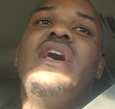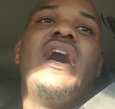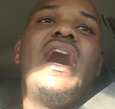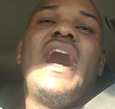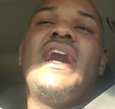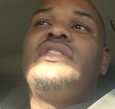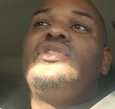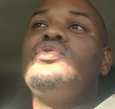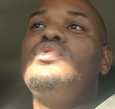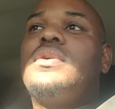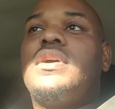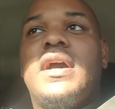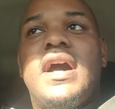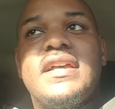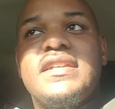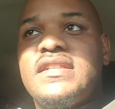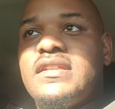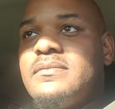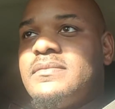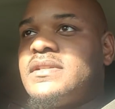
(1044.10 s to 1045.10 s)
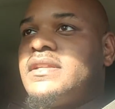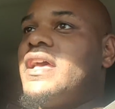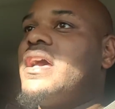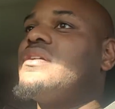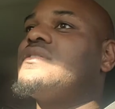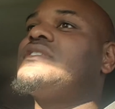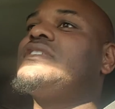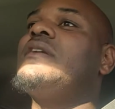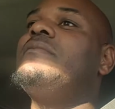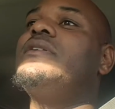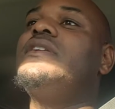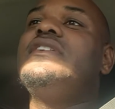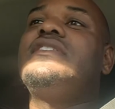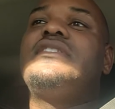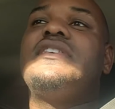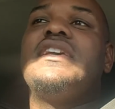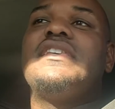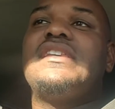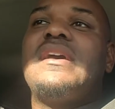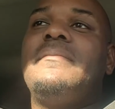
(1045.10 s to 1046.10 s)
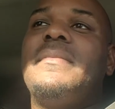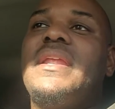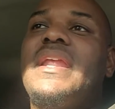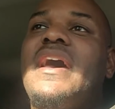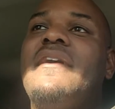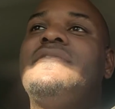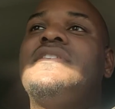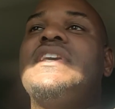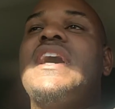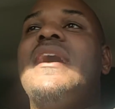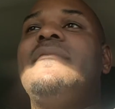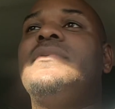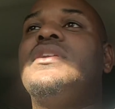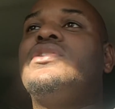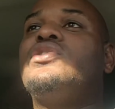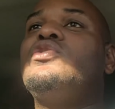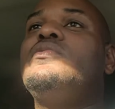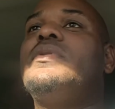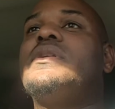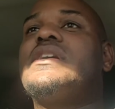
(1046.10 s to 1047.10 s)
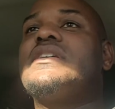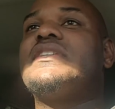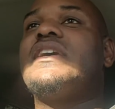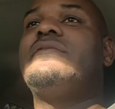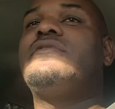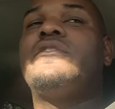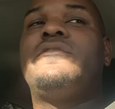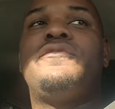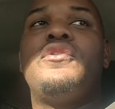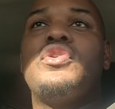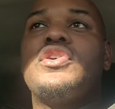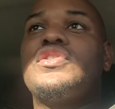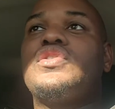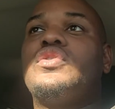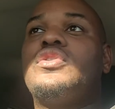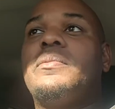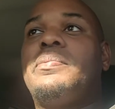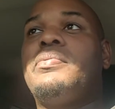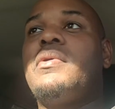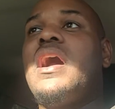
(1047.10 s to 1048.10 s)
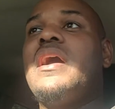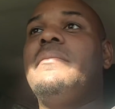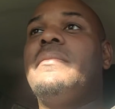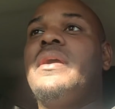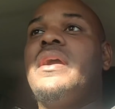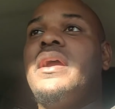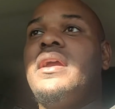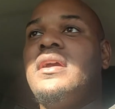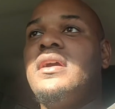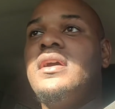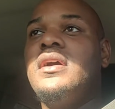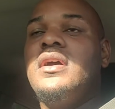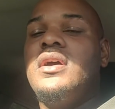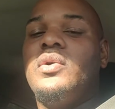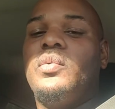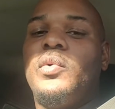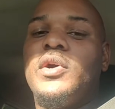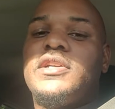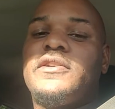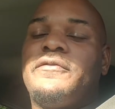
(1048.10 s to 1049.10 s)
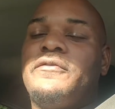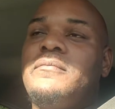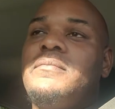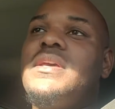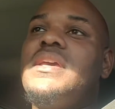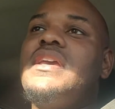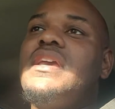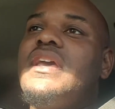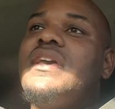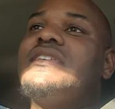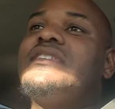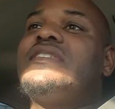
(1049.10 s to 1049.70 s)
I do customs. Now some of these things I may not have time to do because I have to focus on the primary, which for me is